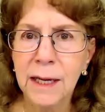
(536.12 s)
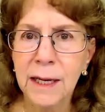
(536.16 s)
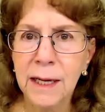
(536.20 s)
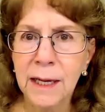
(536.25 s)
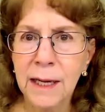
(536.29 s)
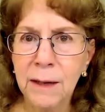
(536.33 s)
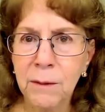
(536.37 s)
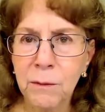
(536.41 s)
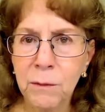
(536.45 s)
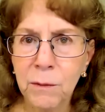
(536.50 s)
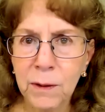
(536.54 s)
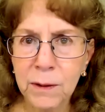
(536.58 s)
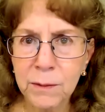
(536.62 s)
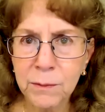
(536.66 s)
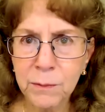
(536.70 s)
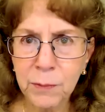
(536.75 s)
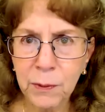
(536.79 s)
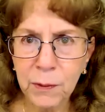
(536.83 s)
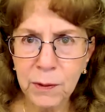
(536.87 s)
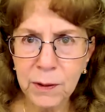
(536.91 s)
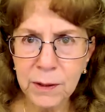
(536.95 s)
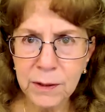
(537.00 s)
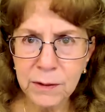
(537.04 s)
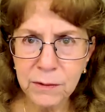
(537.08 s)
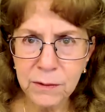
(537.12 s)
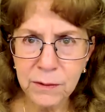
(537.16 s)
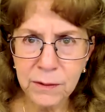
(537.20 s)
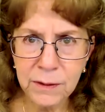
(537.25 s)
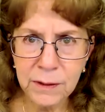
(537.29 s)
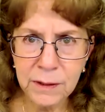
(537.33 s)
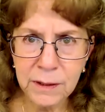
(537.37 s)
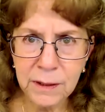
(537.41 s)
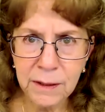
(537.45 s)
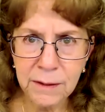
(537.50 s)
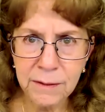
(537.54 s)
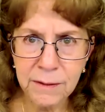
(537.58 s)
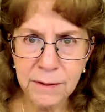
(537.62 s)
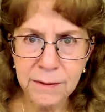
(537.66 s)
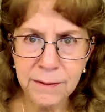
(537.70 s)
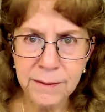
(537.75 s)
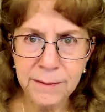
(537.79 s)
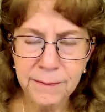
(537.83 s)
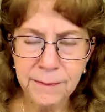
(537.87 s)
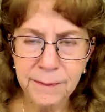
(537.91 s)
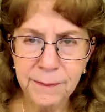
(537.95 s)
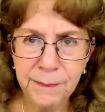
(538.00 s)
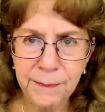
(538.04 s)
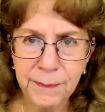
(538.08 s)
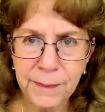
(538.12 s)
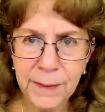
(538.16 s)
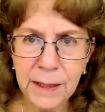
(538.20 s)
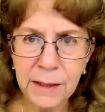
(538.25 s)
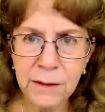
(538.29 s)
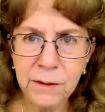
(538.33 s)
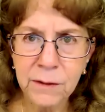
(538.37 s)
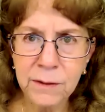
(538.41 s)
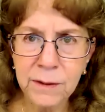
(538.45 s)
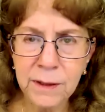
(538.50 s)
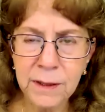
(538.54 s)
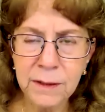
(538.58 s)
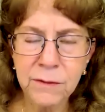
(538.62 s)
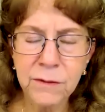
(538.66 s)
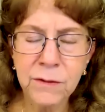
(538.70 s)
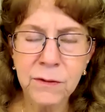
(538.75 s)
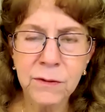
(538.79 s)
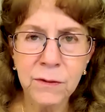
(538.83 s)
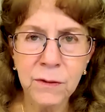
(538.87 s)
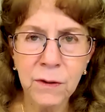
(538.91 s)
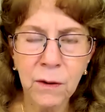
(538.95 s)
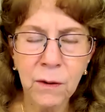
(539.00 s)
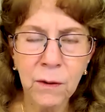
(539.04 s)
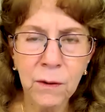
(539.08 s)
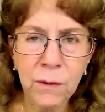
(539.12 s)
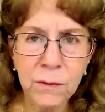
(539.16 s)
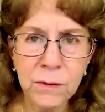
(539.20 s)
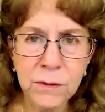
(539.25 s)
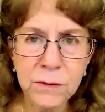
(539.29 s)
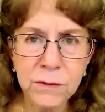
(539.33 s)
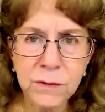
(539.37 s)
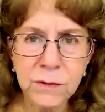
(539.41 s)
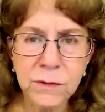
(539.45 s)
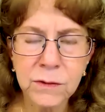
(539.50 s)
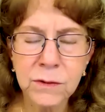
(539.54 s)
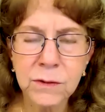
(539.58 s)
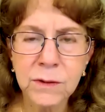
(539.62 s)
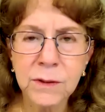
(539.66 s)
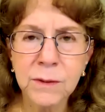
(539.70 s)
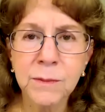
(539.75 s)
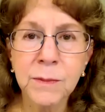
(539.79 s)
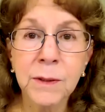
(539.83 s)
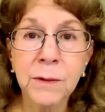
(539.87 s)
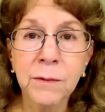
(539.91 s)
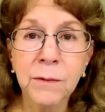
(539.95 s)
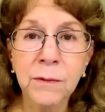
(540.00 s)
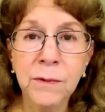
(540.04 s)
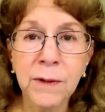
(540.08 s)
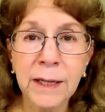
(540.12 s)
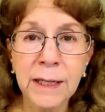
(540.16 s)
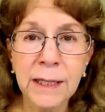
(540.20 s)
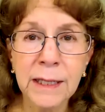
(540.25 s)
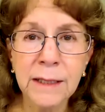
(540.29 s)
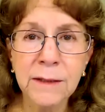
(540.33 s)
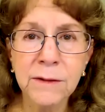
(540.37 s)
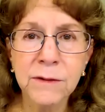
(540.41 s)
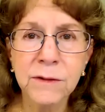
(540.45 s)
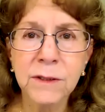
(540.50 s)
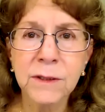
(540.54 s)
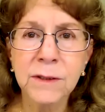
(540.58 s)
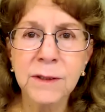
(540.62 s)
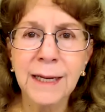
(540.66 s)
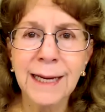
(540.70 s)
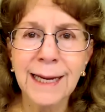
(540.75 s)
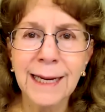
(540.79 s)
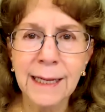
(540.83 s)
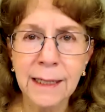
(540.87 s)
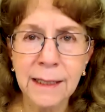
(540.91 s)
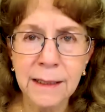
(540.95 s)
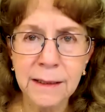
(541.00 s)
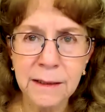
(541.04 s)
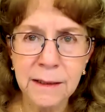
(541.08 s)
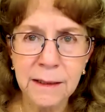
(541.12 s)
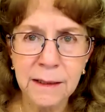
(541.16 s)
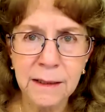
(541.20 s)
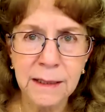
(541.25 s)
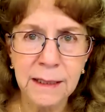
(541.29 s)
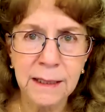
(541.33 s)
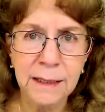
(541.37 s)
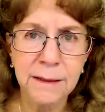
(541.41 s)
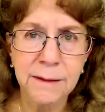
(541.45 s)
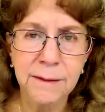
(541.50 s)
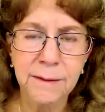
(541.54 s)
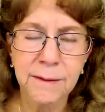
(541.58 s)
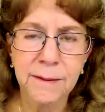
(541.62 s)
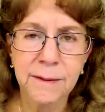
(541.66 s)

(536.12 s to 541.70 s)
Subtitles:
at one point or another, and you need to know so you can be ready to handle it.